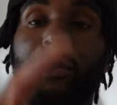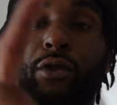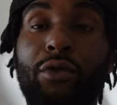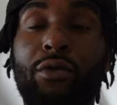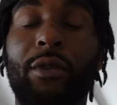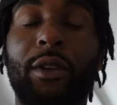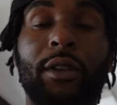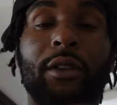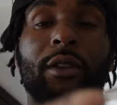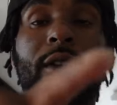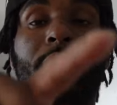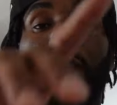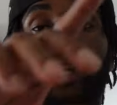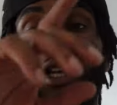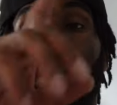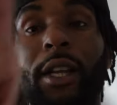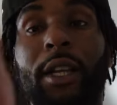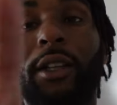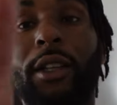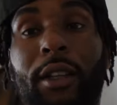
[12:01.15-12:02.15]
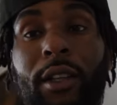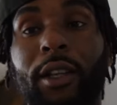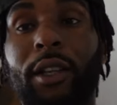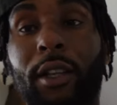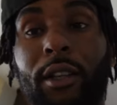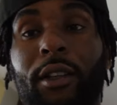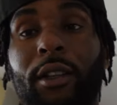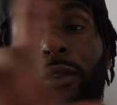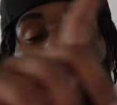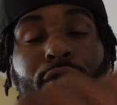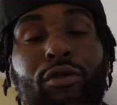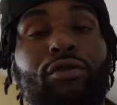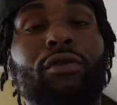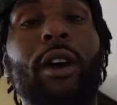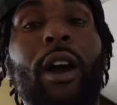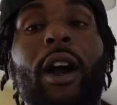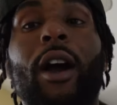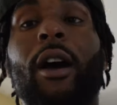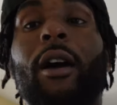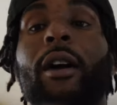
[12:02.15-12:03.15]
Do it. Click the link and
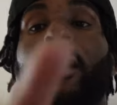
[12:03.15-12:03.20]
subscribe.